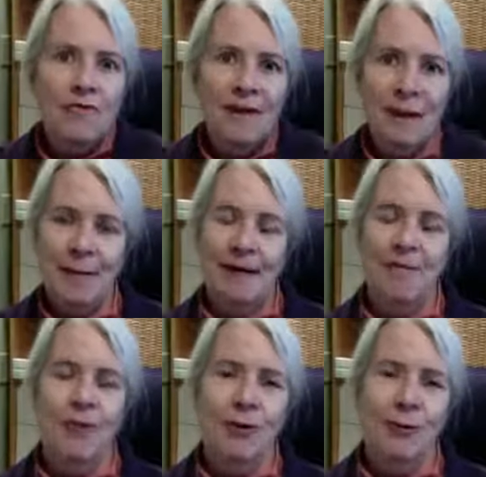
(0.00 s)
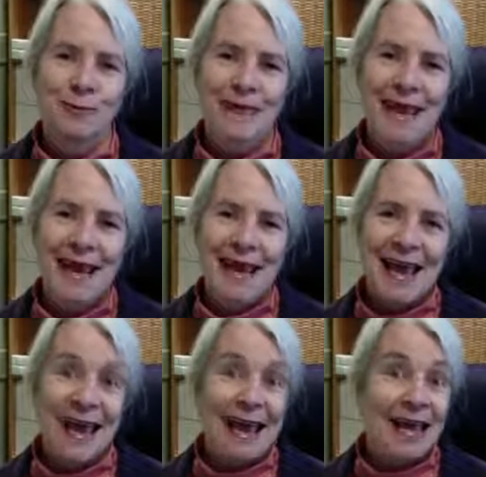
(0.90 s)
family of worms,
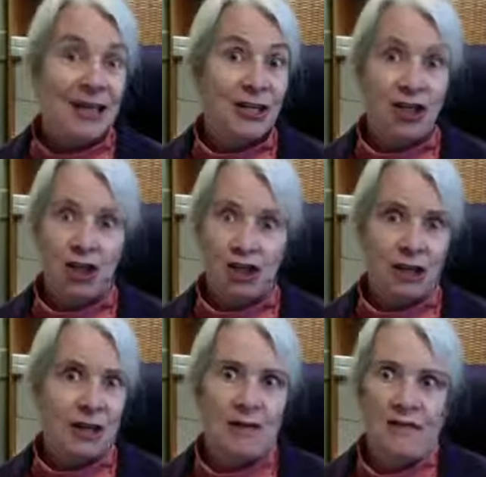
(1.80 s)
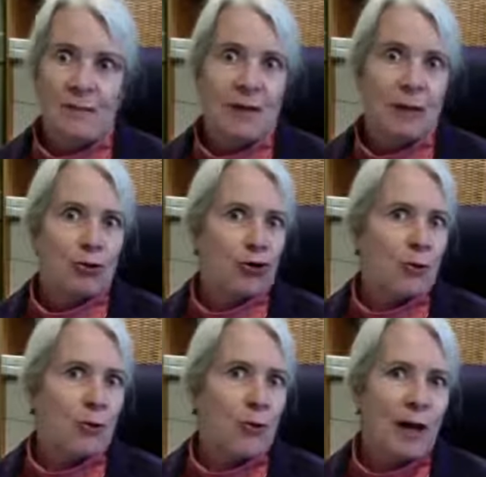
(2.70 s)
and she loved them. They were doing
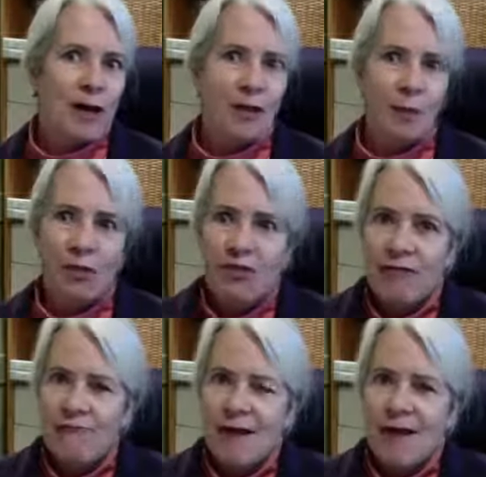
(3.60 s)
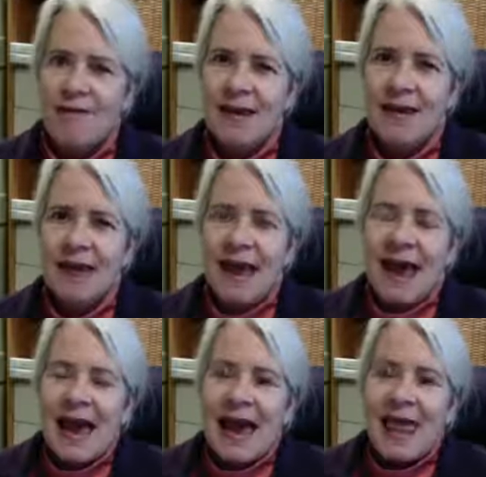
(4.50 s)
well. They were thriving.
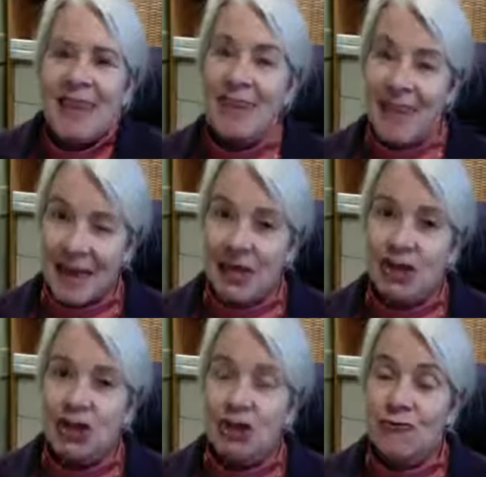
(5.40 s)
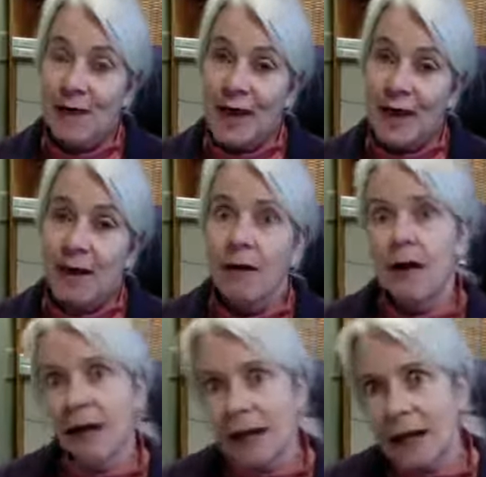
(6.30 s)
And then she read
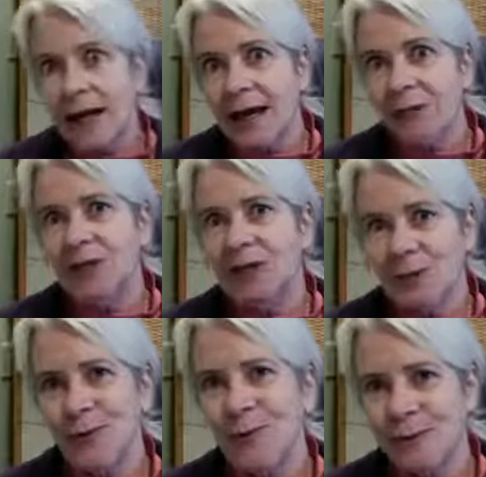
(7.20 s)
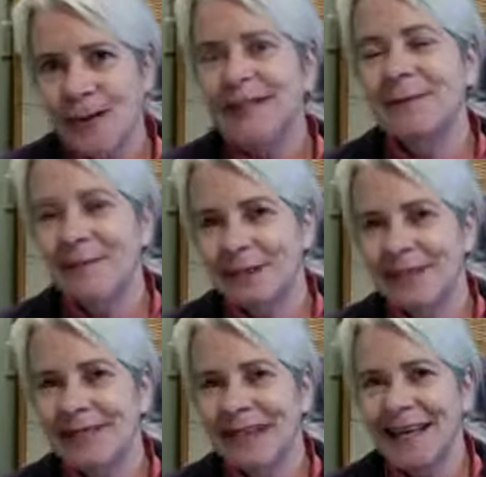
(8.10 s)
online, which is where we read some of these
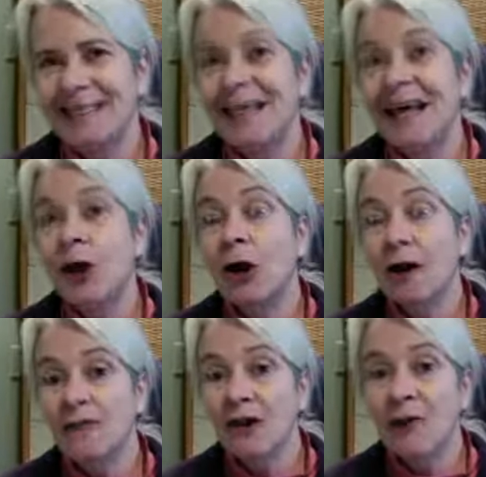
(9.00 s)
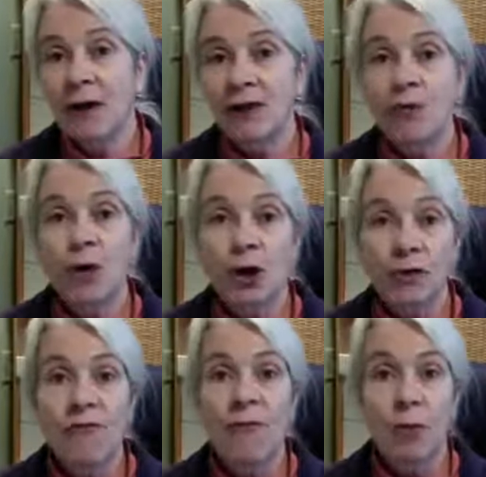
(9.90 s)
things, that coffee grounds were good
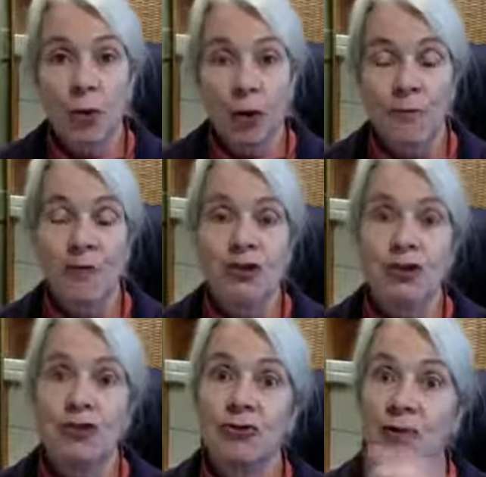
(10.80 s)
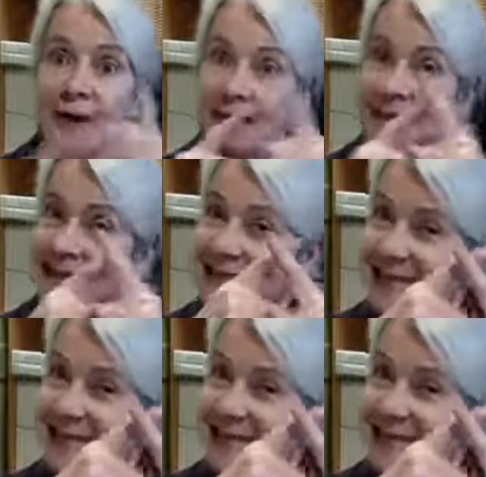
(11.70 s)
for worms. The truth is,